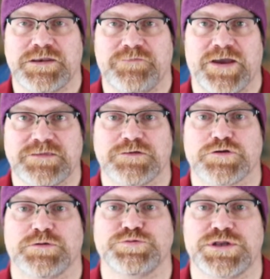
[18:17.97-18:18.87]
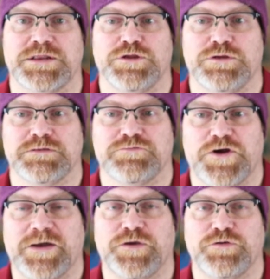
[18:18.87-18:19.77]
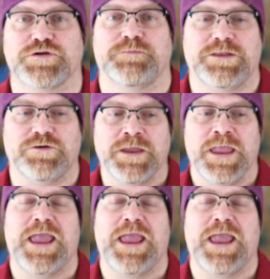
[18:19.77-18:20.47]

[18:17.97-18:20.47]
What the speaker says: device description and draft user manual,